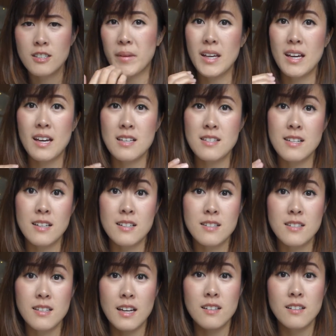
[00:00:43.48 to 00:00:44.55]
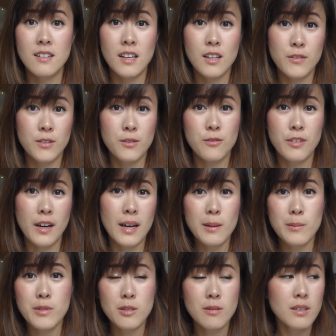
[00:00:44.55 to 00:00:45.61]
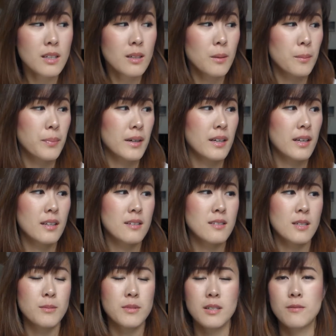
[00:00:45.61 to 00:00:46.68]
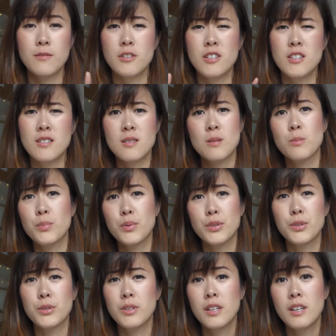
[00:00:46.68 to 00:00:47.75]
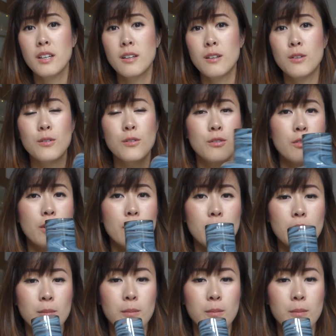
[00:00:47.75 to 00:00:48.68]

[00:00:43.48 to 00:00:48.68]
It has that Scandinavian vibe to it, but at the same time very simple, very